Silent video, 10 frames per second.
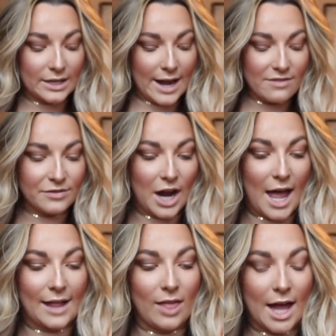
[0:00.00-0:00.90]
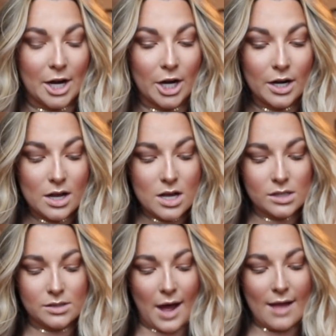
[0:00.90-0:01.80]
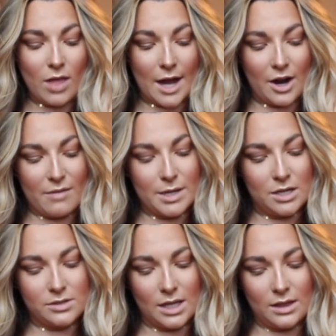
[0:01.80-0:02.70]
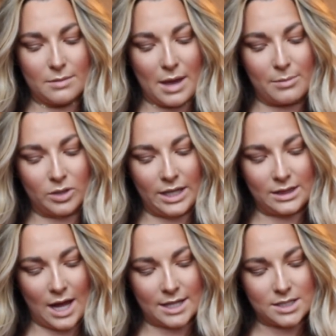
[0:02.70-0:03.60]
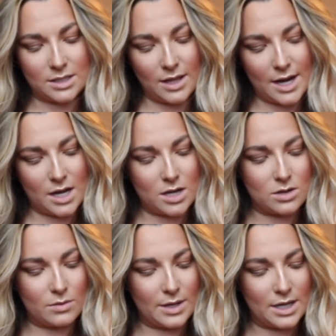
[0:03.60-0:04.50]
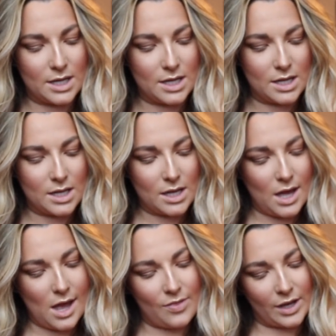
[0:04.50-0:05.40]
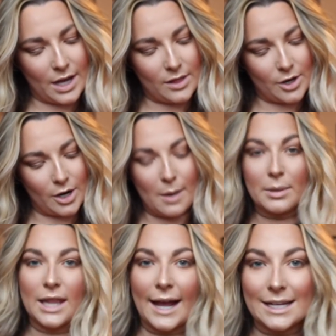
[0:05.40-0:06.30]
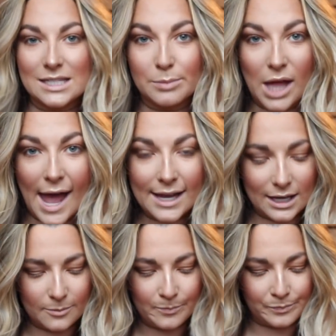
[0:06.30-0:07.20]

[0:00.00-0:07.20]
Now for eyeliner. So eyeliner, I've been using the Maybelline Line Stilleto in the color Blackest Black.